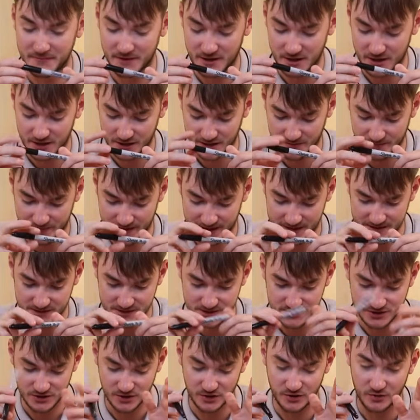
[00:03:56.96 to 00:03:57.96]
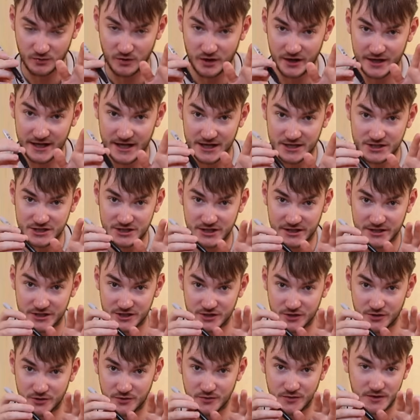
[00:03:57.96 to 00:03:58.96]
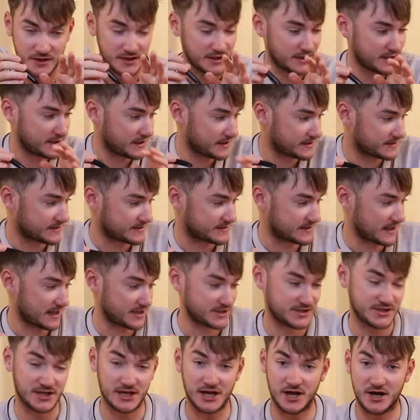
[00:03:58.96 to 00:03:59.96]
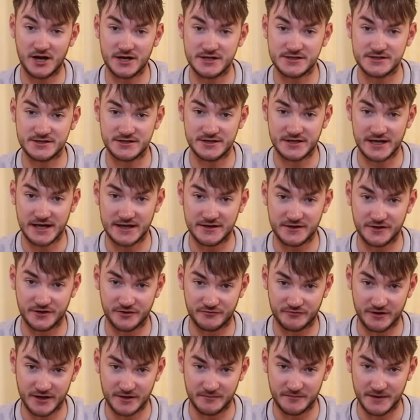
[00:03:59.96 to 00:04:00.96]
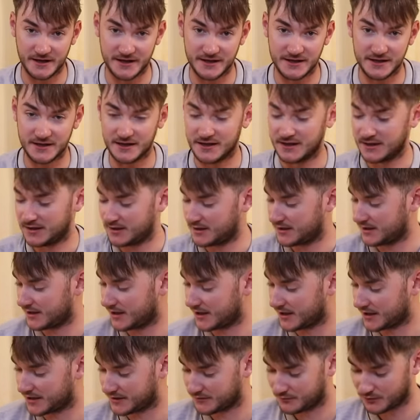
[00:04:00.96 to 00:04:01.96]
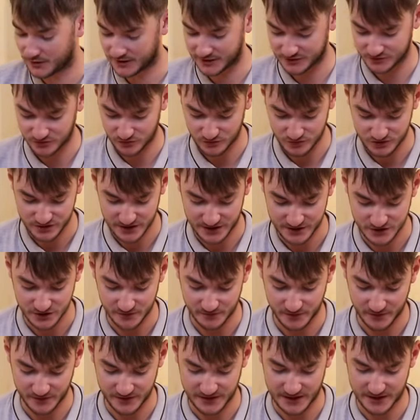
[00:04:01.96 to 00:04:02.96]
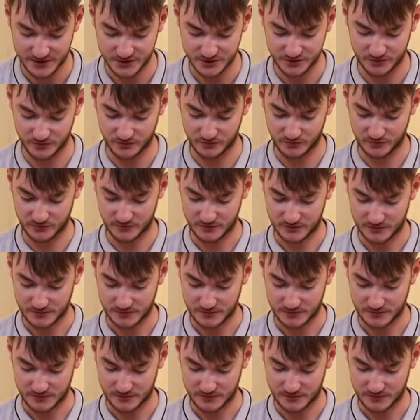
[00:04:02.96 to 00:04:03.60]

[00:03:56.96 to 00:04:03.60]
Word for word: marker pen. So what I actually do is attach the line to the end of the rigmate. And when it's all set up on the actual